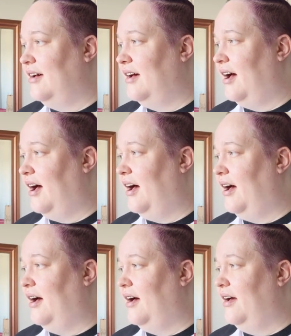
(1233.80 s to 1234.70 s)

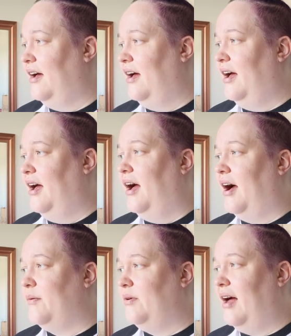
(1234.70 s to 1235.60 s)
I
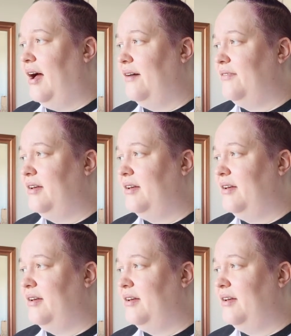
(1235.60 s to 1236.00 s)
will have